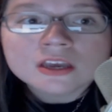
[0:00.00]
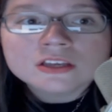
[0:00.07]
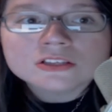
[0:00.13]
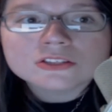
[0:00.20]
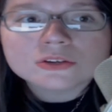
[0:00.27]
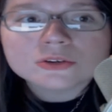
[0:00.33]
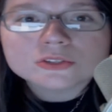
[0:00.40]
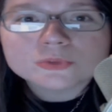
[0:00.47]

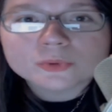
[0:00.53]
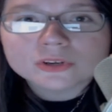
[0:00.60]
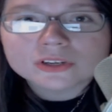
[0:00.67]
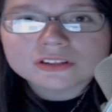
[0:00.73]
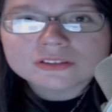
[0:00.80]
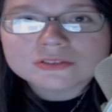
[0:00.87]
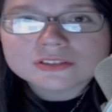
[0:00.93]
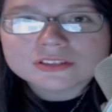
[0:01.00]
So it's one of
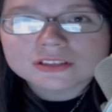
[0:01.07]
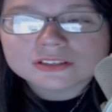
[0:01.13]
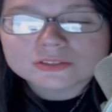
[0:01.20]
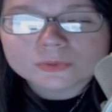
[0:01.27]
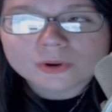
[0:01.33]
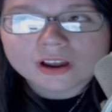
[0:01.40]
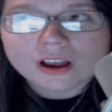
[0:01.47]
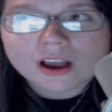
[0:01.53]
those things
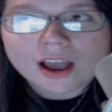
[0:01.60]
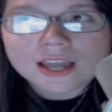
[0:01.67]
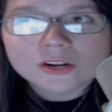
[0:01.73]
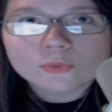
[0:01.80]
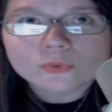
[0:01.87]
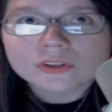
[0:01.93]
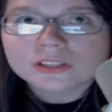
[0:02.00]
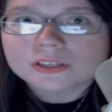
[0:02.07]
where I
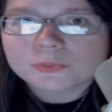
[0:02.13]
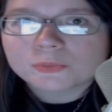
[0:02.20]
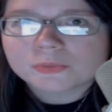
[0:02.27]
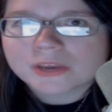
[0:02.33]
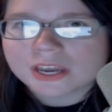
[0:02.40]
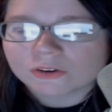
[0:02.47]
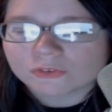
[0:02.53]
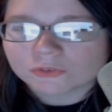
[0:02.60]
don't really
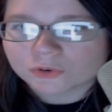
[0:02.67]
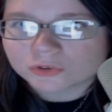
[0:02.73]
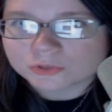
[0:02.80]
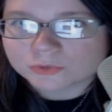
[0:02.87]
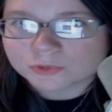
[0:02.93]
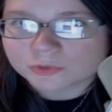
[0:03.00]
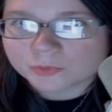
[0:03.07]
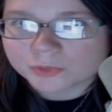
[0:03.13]
care for
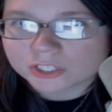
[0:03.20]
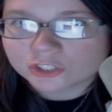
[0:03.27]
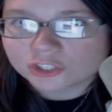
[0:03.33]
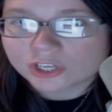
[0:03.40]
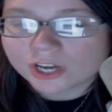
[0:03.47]
Christmas much.